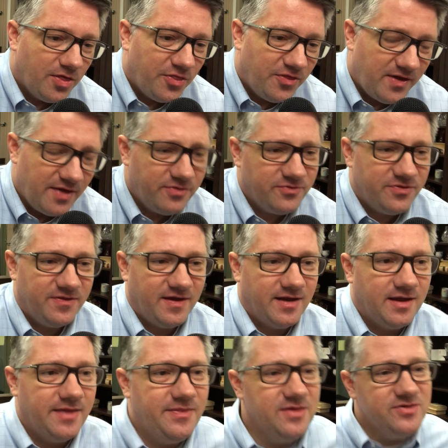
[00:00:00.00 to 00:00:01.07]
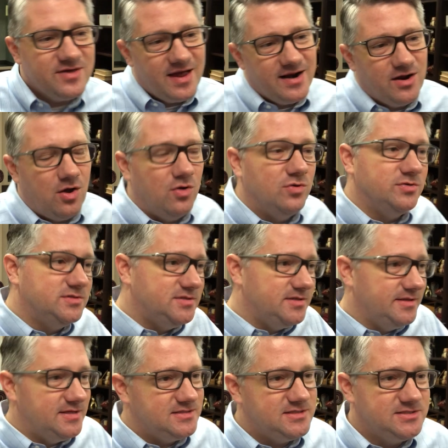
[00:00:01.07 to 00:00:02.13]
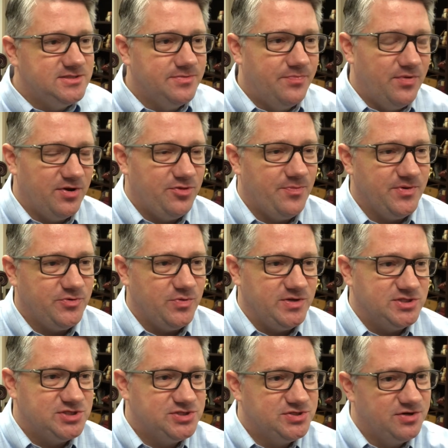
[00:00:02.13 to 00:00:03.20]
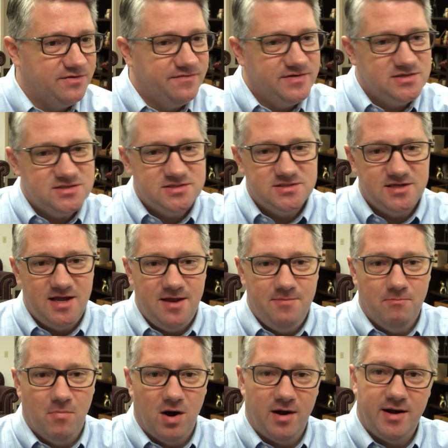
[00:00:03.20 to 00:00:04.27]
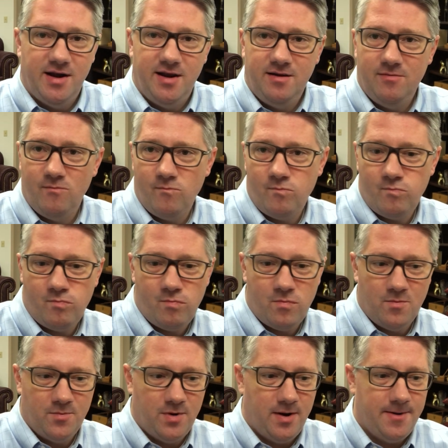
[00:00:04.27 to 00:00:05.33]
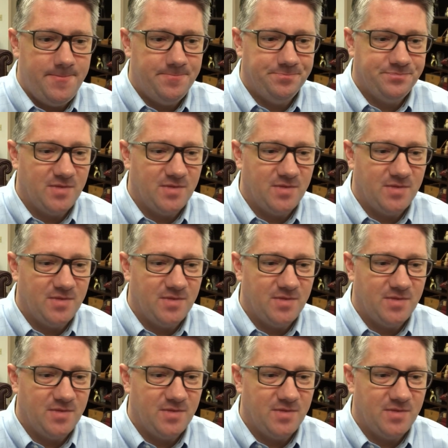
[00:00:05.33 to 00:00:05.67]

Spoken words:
The other thing, and this is the bridge between service and marketing, right?